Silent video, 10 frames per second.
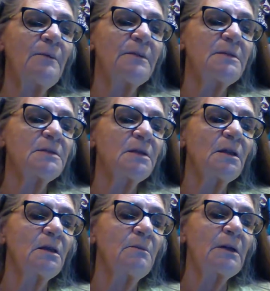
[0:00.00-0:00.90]
be
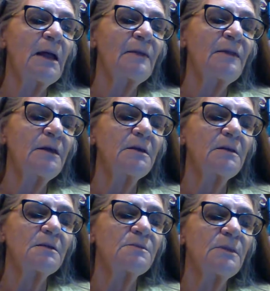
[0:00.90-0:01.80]
silly, but I think it
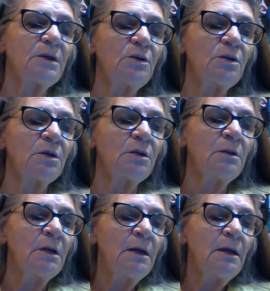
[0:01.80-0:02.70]
does me good.
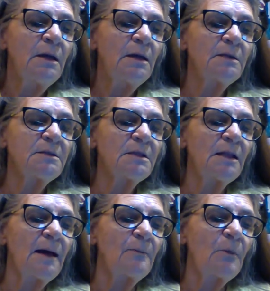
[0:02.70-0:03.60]

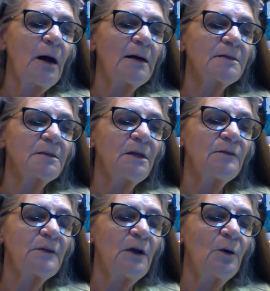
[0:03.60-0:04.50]
Until I'm wise
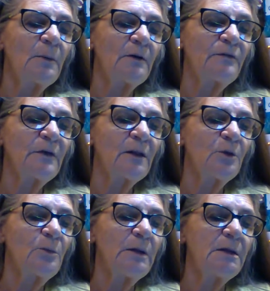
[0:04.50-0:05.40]
enough to help my
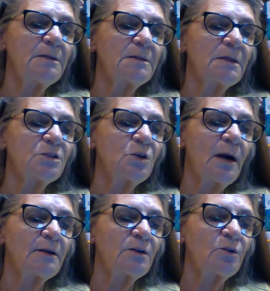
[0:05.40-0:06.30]
fellow beings, I
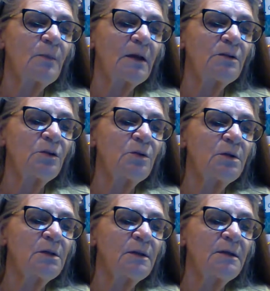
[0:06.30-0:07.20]
try to do my
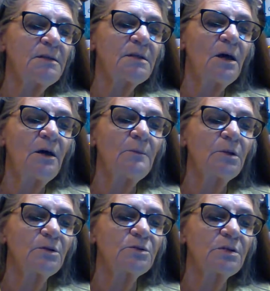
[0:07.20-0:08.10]
duty to these
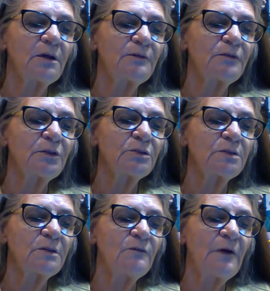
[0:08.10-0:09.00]
humbler
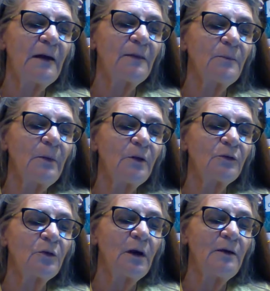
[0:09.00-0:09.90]
sufferers and find them
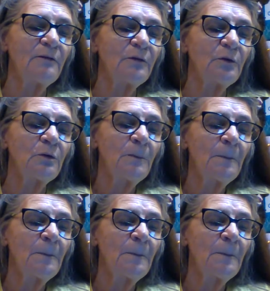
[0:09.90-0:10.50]
both grateful